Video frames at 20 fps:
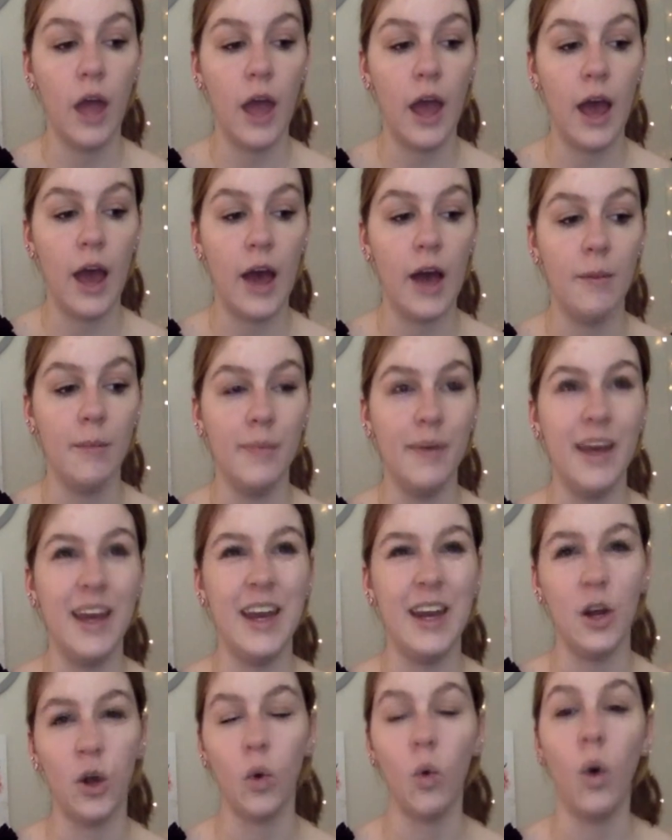an
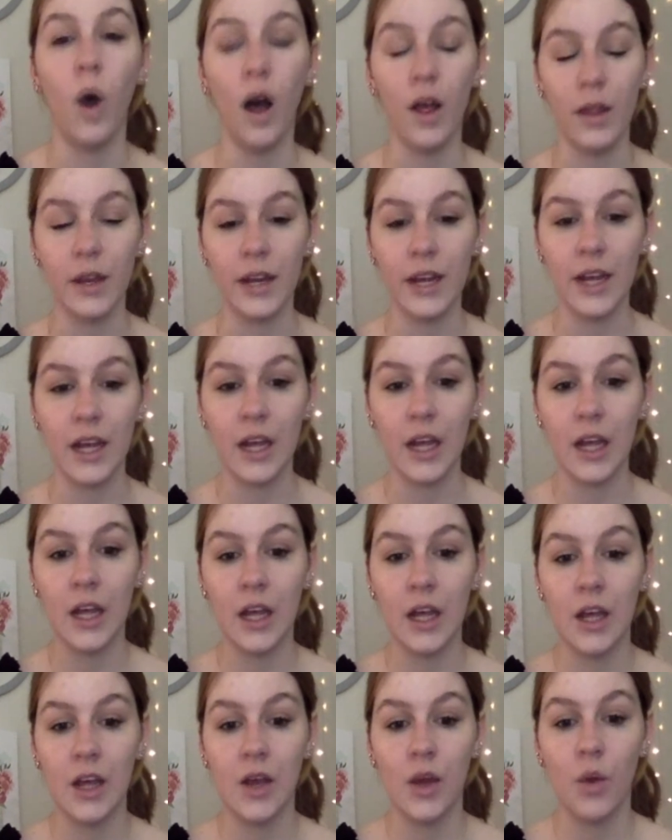inequality
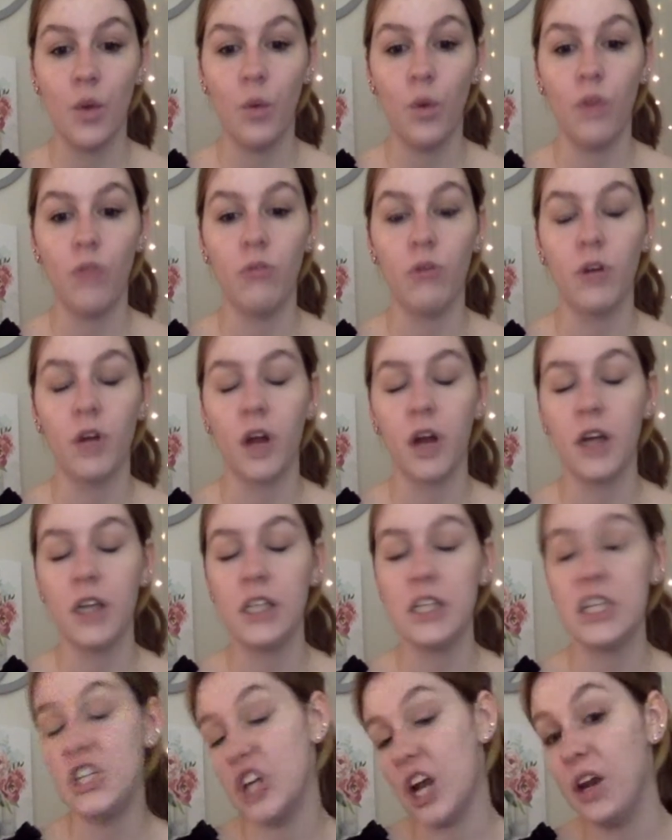with regard
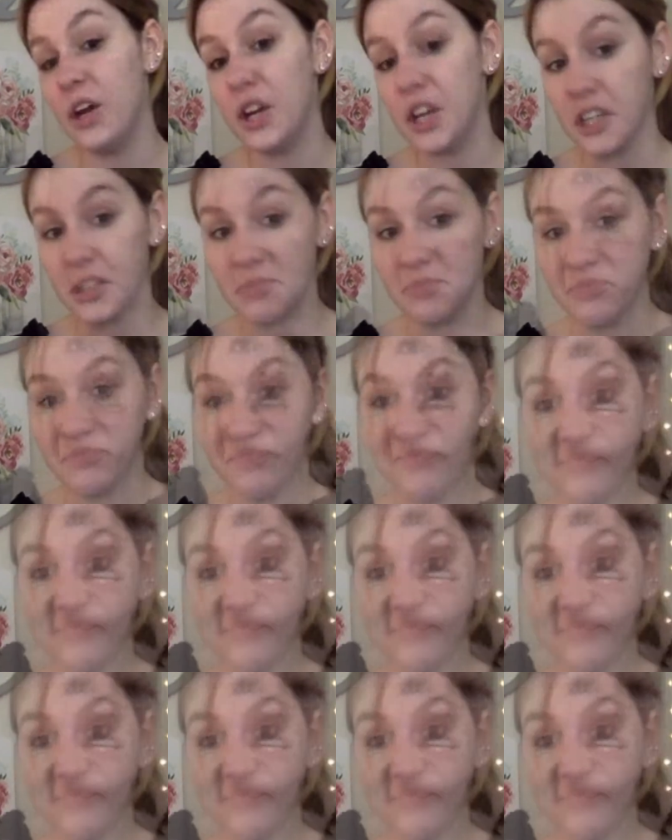to gender.